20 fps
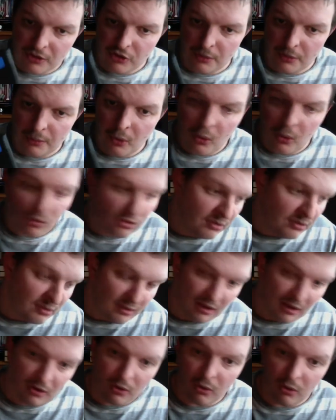Port.
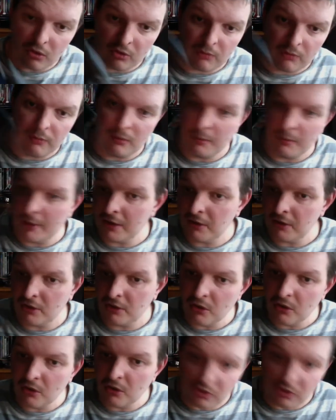Now, of course, with a brand new
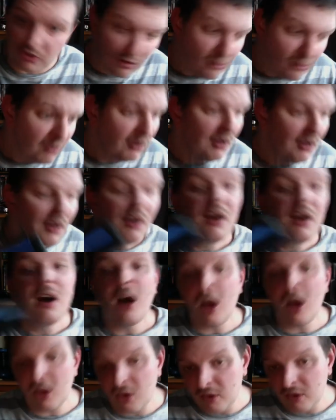console,
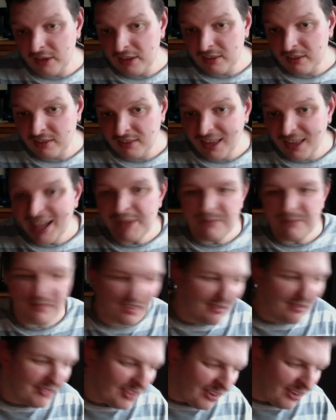I've got to get some games,
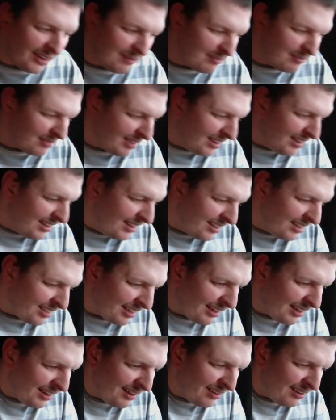haven't I?
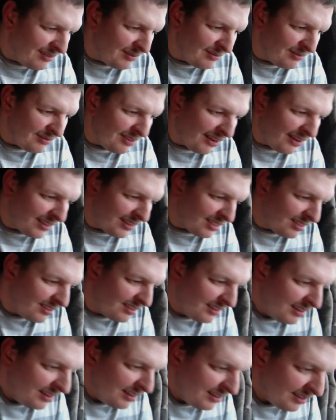So right,
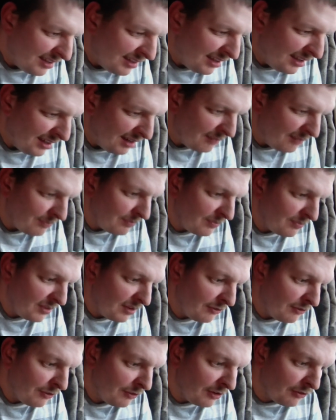the
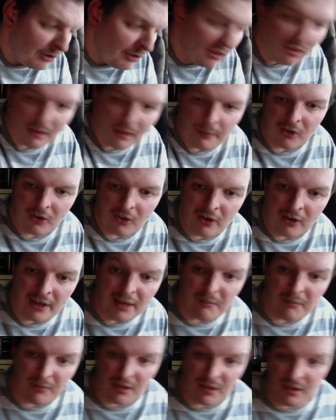first game I got
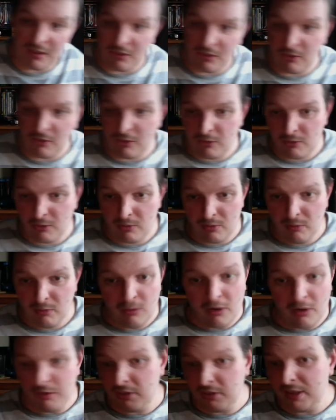here is,
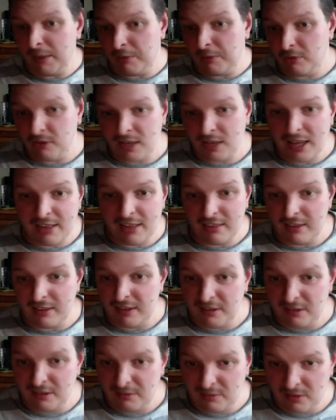well, it's an absolute classic.
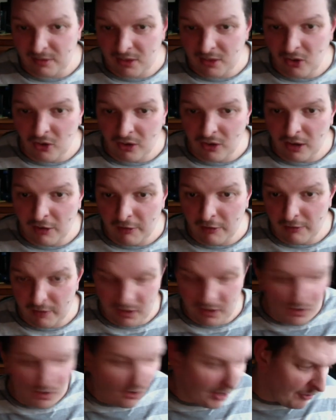You can't
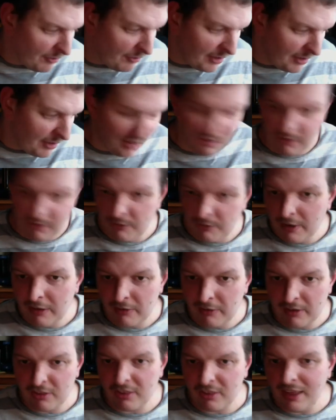have a NES without
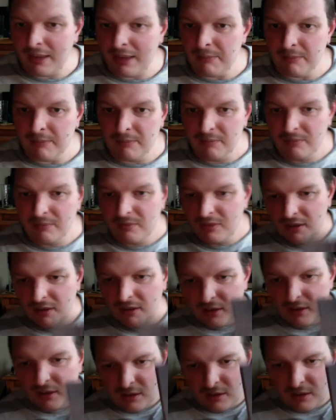this game.
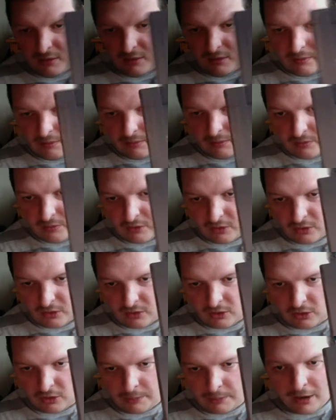
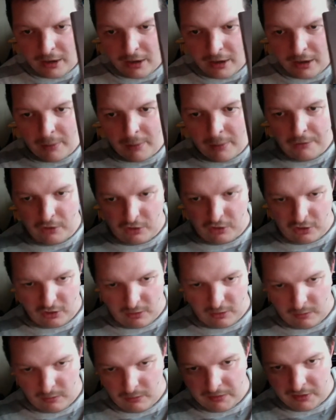Super Mario
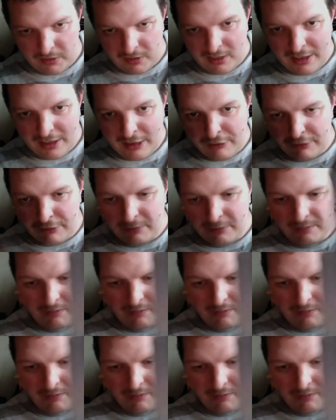Brothers with the sleeve.